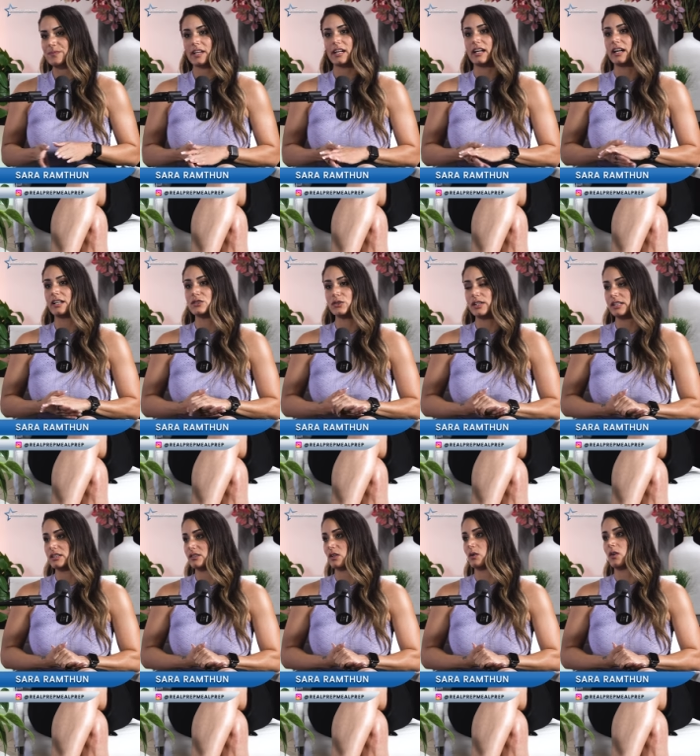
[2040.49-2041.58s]
I
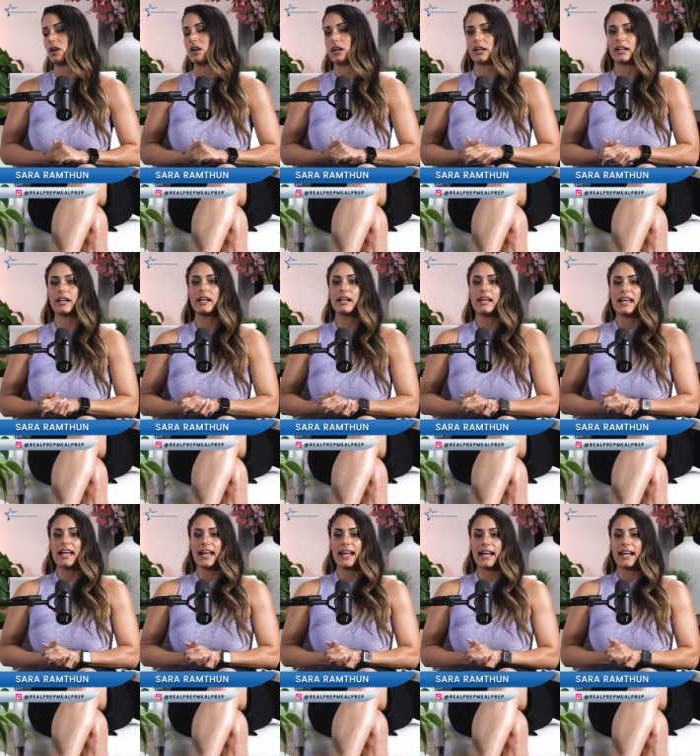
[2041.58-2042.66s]
trained so hard
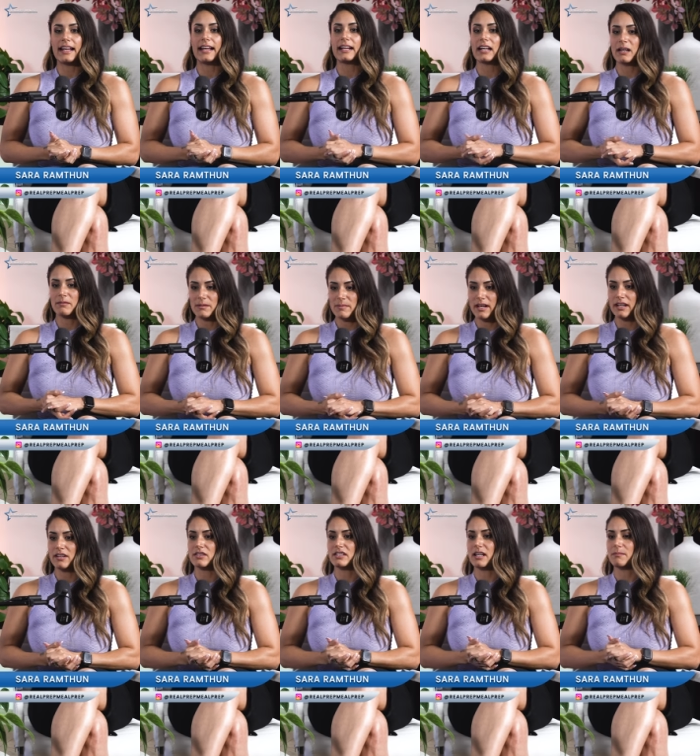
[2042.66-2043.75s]
and I got my
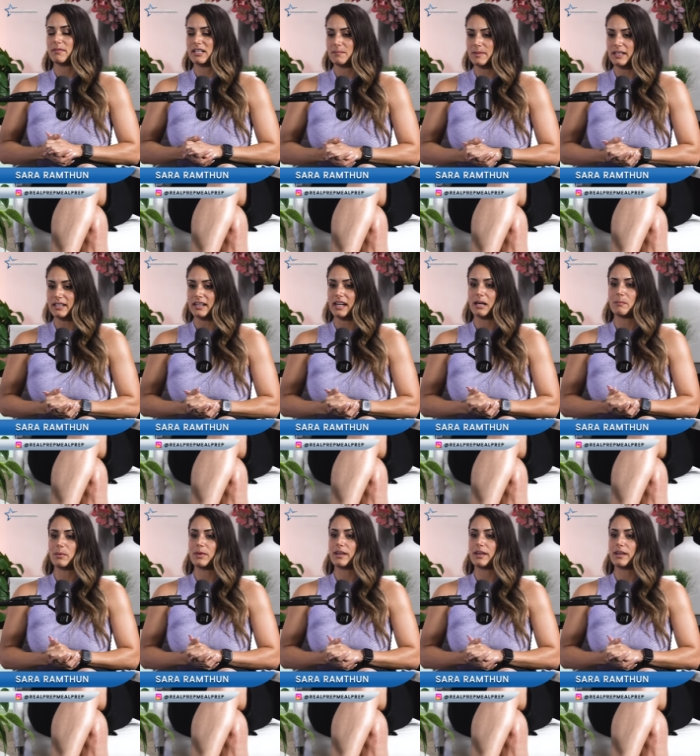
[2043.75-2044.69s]
miles up, my speed up,